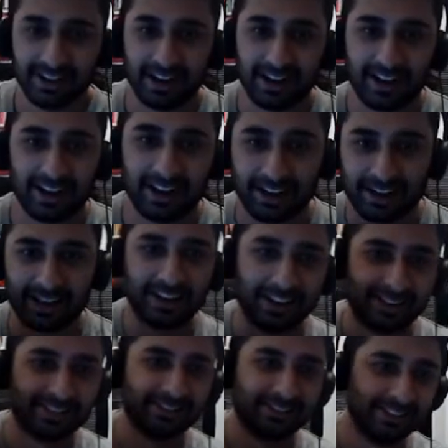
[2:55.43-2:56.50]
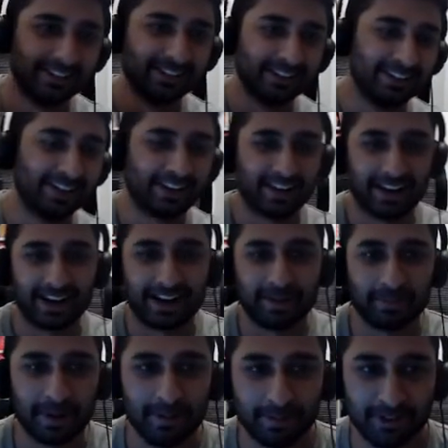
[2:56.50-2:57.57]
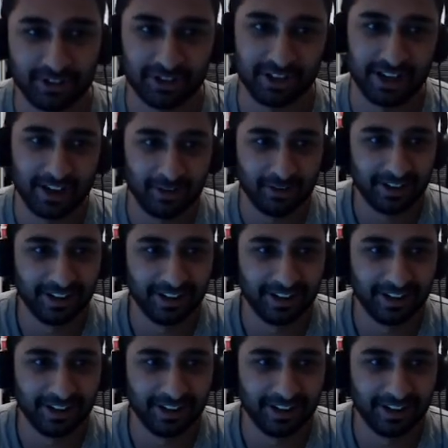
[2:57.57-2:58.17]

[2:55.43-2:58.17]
I gotta, I gotta, it's a beautiful wall. It